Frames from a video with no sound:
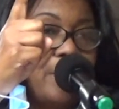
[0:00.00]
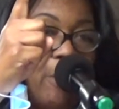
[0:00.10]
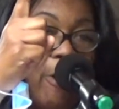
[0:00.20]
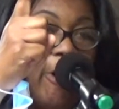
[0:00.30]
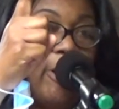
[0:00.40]

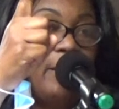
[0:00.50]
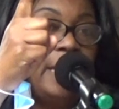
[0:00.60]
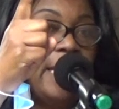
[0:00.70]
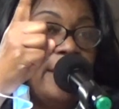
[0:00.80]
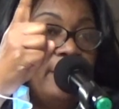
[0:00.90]
a heart of
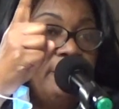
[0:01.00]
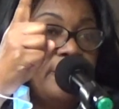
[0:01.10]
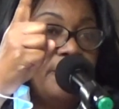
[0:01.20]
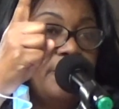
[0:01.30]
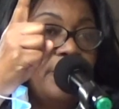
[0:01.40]

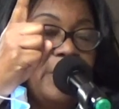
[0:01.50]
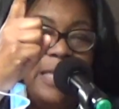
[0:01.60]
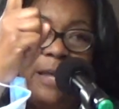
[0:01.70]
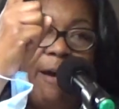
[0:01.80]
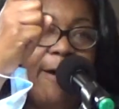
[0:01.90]
love,
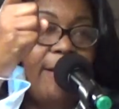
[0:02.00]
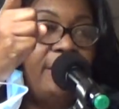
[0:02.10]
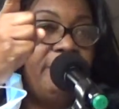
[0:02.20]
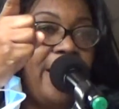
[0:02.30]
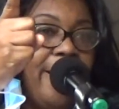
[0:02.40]
the
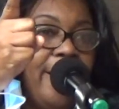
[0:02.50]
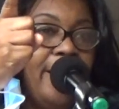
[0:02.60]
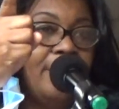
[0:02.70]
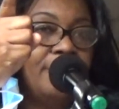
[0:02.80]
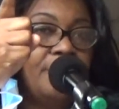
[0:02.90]
heart of God.